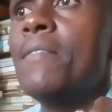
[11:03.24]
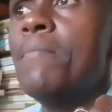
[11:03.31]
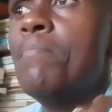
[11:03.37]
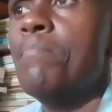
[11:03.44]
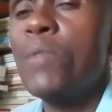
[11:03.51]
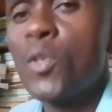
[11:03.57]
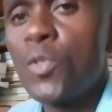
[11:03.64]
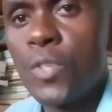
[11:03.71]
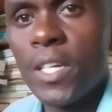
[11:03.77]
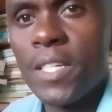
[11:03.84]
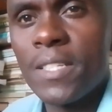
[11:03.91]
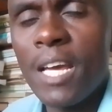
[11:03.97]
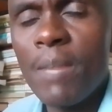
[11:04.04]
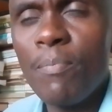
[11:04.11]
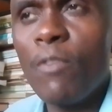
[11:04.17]

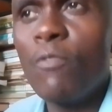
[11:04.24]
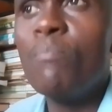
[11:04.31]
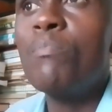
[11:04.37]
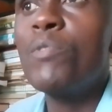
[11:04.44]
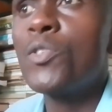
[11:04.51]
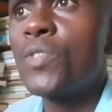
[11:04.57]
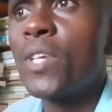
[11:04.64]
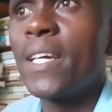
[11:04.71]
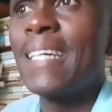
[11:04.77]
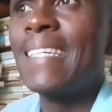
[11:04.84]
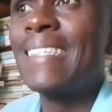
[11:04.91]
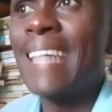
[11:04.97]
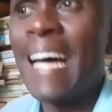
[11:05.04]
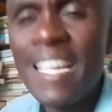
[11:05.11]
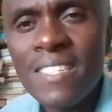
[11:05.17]
music, type of music
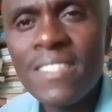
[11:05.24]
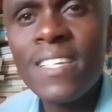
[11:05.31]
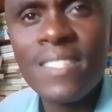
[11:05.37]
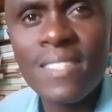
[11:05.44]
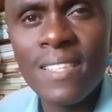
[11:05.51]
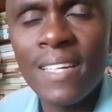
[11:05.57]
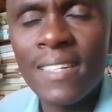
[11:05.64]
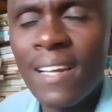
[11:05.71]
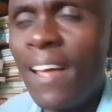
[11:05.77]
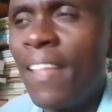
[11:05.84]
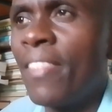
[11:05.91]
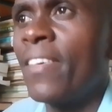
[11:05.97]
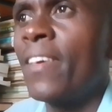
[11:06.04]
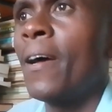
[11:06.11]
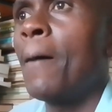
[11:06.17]
and dances that
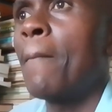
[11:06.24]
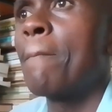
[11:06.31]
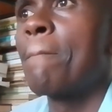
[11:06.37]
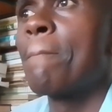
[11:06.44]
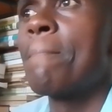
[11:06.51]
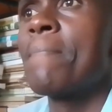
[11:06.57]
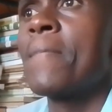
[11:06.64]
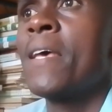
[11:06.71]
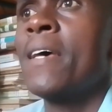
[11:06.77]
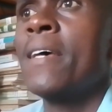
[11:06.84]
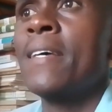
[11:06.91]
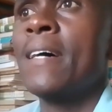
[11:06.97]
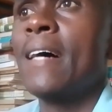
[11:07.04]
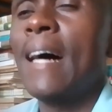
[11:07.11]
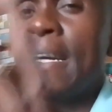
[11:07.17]
are there,
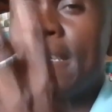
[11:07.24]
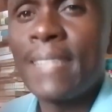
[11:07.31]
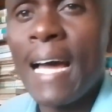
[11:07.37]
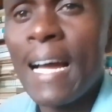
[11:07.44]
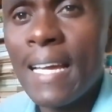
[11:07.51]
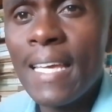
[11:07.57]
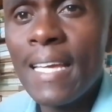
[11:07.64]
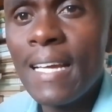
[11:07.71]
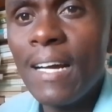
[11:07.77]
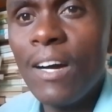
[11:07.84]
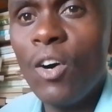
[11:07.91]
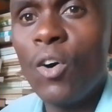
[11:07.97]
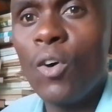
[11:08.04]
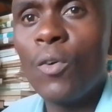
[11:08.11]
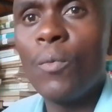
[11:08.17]
attacking
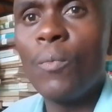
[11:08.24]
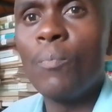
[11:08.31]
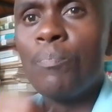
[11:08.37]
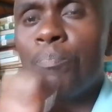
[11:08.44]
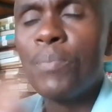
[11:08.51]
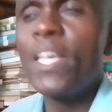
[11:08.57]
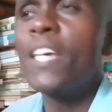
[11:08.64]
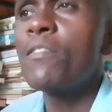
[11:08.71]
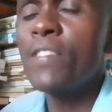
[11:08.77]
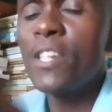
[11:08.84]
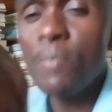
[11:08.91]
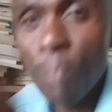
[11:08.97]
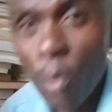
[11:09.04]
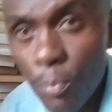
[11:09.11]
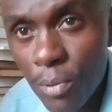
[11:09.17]
or being
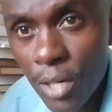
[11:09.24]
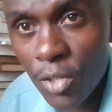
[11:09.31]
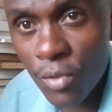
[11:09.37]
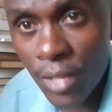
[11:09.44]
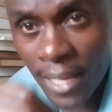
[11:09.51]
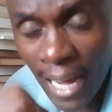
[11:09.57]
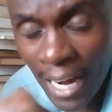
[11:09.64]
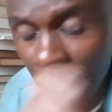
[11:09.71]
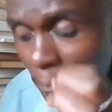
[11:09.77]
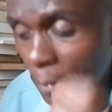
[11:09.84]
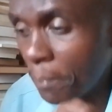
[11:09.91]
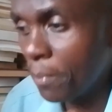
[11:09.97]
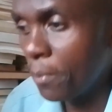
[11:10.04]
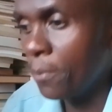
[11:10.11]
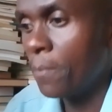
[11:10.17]
very popular to the young
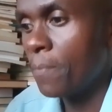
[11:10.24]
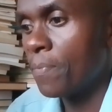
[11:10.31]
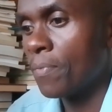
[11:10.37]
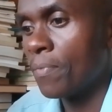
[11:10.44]
people.